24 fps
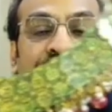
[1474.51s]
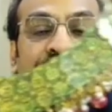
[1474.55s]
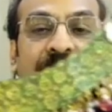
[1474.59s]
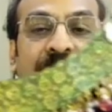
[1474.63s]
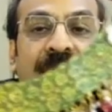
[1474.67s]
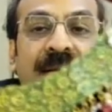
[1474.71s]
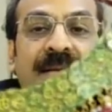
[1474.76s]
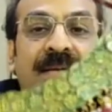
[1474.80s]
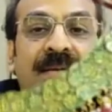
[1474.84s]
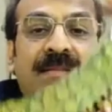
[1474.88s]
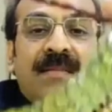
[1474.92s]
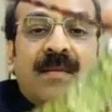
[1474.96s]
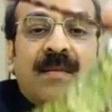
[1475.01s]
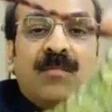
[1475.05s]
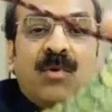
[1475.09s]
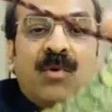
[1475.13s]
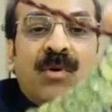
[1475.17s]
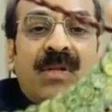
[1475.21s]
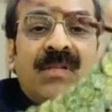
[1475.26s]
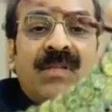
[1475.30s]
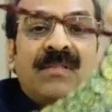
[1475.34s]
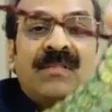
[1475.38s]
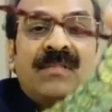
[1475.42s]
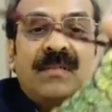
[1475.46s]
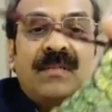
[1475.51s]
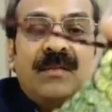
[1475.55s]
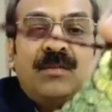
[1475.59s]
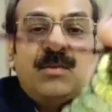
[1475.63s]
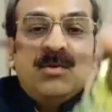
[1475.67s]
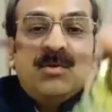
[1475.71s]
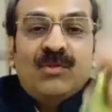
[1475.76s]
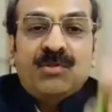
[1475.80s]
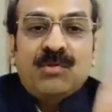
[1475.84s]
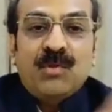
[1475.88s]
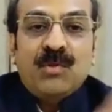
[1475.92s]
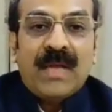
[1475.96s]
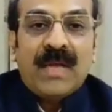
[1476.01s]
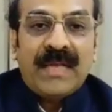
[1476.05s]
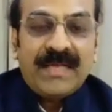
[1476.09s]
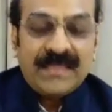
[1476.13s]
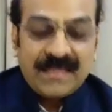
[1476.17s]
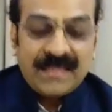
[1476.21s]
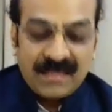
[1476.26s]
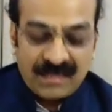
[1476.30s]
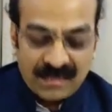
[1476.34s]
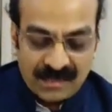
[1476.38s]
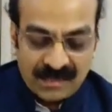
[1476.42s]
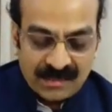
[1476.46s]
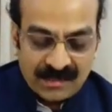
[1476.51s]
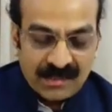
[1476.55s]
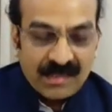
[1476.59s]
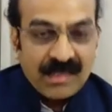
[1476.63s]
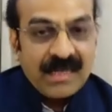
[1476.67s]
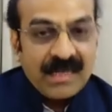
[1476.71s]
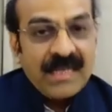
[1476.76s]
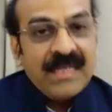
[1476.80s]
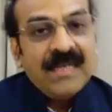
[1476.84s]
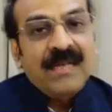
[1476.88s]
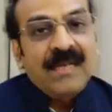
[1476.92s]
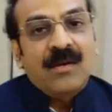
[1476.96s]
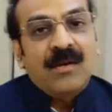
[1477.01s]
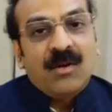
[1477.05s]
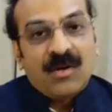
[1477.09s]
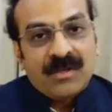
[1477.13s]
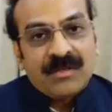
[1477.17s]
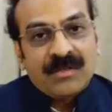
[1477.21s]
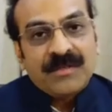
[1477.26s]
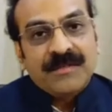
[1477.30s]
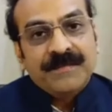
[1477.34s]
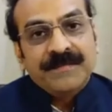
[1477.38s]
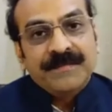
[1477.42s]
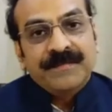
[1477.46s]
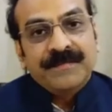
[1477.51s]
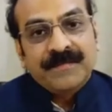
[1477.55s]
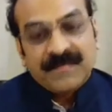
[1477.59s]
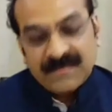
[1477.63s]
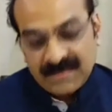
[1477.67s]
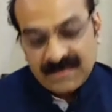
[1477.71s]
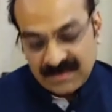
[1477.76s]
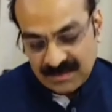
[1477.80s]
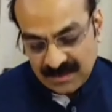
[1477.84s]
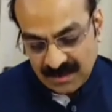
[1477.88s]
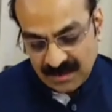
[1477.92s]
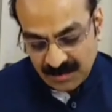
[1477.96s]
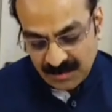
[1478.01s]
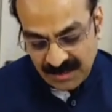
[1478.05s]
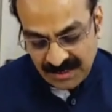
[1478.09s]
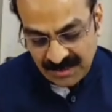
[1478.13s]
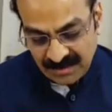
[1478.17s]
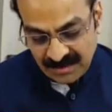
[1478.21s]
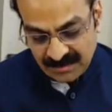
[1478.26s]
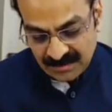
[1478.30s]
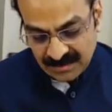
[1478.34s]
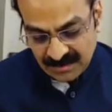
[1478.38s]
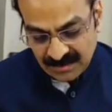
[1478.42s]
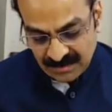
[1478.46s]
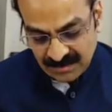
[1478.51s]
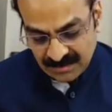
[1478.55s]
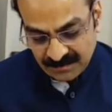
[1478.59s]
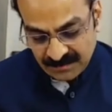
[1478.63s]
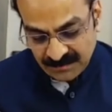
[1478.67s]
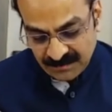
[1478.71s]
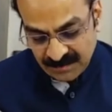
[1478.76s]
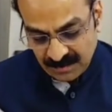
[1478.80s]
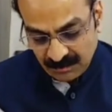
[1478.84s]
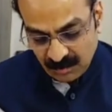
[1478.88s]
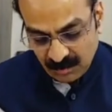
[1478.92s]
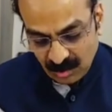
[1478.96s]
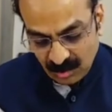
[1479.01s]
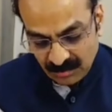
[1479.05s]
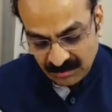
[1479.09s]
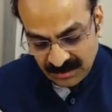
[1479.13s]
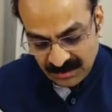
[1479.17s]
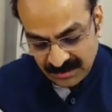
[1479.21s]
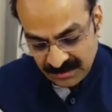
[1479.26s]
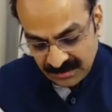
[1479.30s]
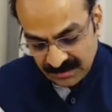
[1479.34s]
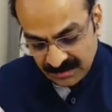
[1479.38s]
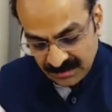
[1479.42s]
The Mughals used to like the color green a lot. They being okay. the, the modern, uh, Can you